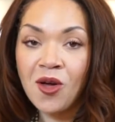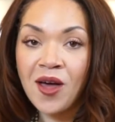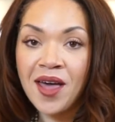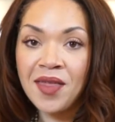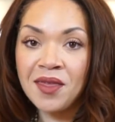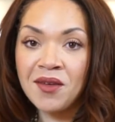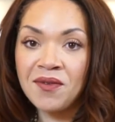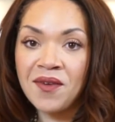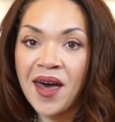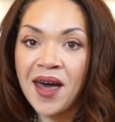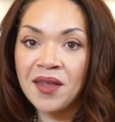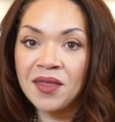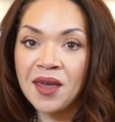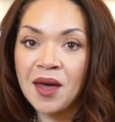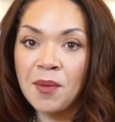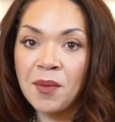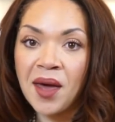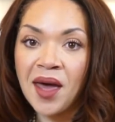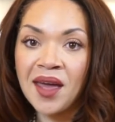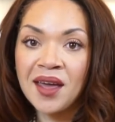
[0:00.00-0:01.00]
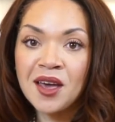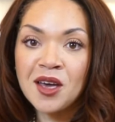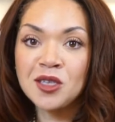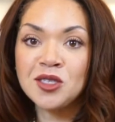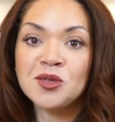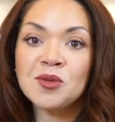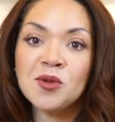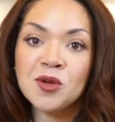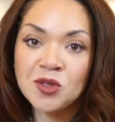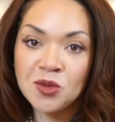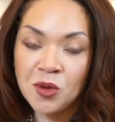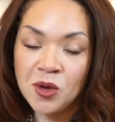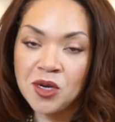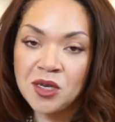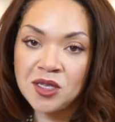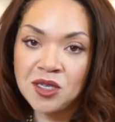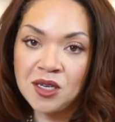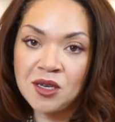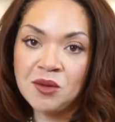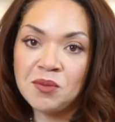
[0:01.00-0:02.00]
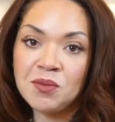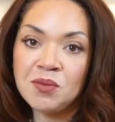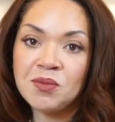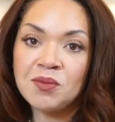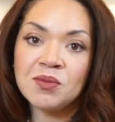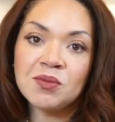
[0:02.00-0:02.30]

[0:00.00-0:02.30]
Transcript: And the fact that my customers wanted to